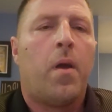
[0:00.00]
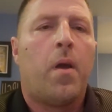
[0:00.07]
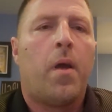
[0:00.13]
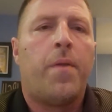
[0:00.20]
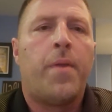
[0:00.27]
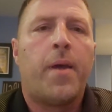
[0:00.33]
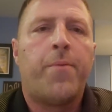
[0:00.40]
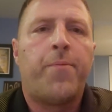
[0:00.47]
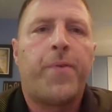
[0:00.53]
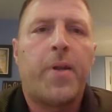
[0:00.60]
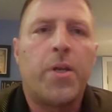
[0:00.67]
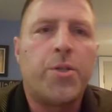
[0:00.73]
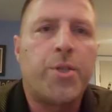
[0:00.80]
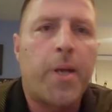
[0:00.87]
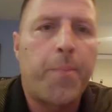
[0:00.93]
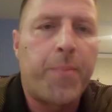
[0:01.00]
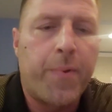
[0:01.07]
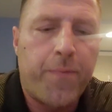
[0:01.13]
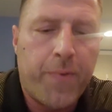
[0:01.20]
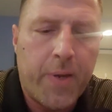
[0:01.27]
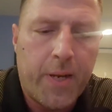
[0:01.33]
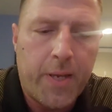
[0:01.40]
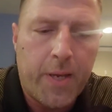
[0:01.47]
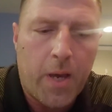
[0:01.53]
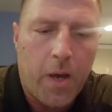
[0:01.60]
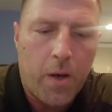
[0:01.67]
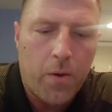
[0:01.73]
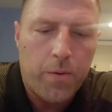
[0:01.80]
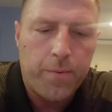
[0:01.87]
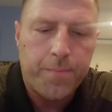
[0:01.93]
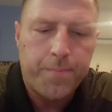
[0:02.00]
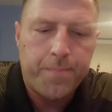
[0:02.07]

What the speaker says: and then finish up the video.